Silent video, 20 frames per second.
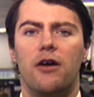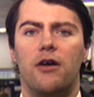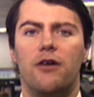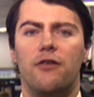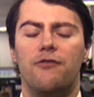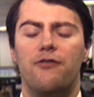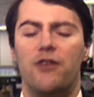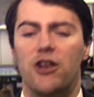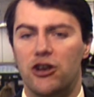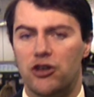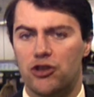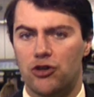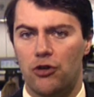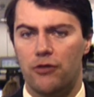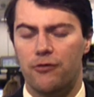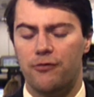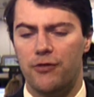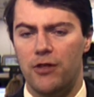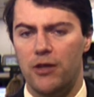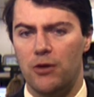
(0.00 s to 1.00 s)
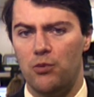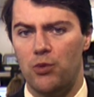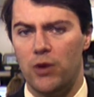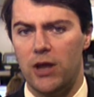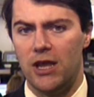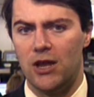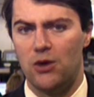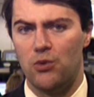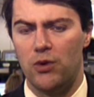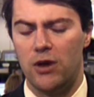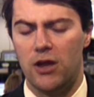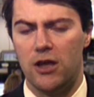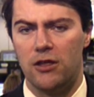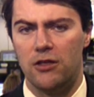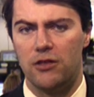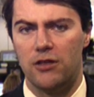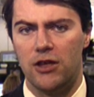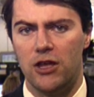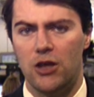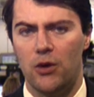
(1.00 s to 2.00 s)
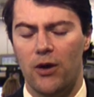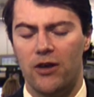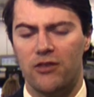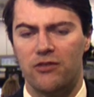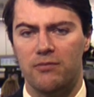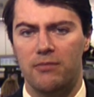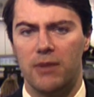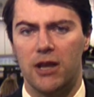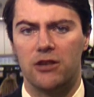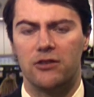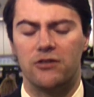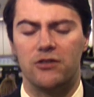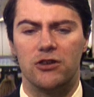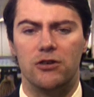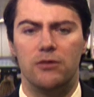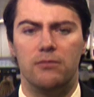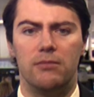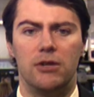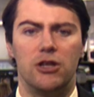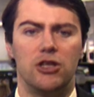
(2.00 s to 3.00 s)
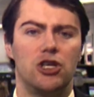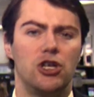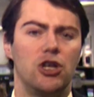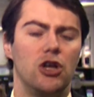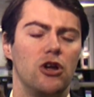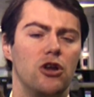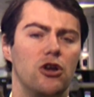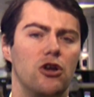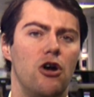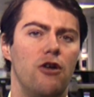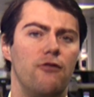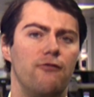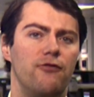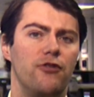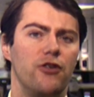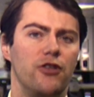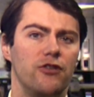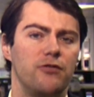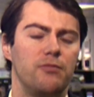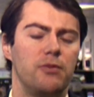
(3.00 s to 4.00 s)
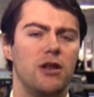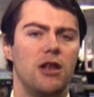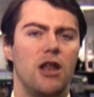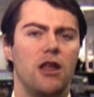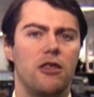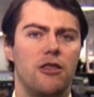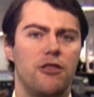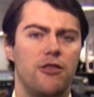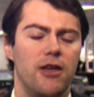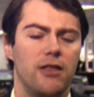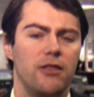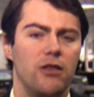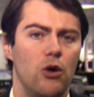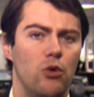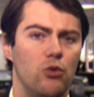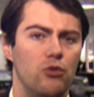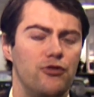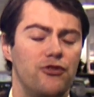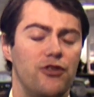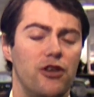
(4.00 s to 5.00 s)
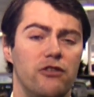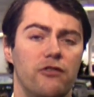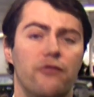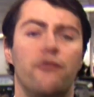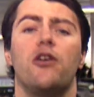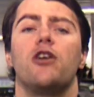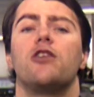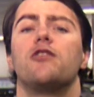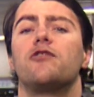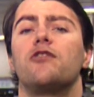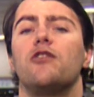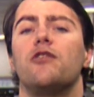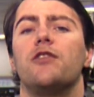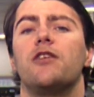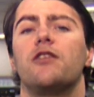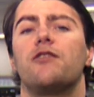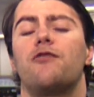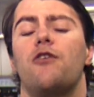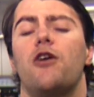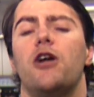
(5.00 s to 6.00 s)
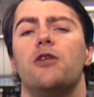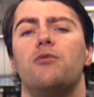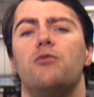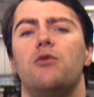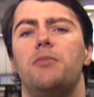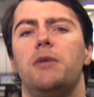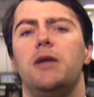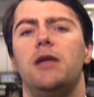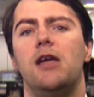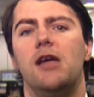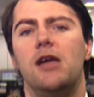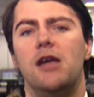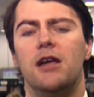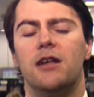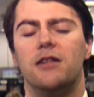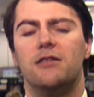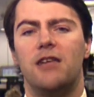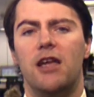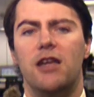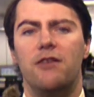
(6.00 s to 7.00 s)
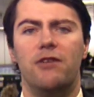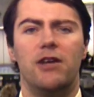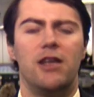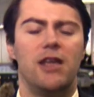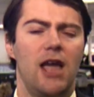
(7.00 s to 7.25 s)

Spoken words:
finish off the week with the US Michigan Conference. But another thing that also to focus on this Friday will be David